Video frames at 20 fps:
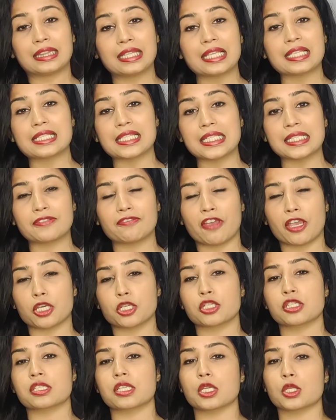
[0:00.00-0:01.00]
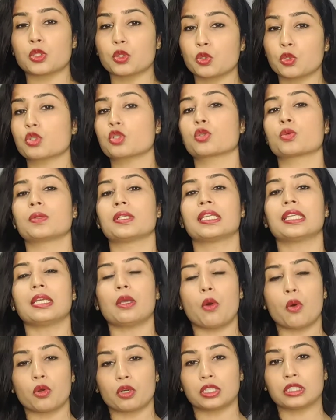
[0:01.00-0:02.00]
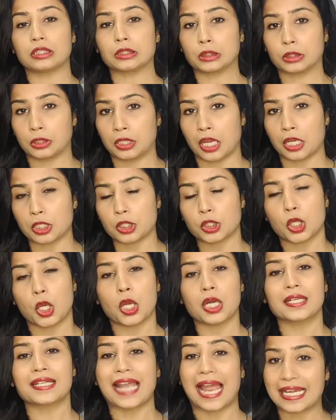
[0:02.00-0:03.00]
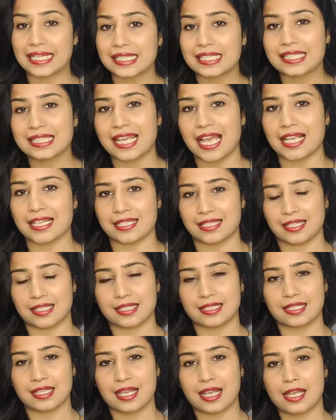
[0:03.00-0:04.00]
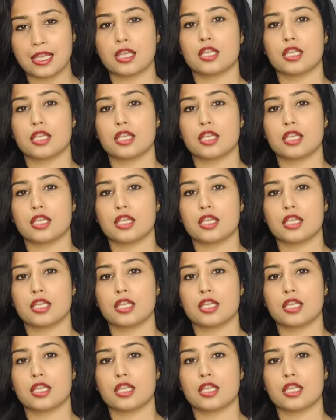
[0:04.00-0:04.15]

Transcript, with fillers: These infections are usually oral thrush or candidiasis.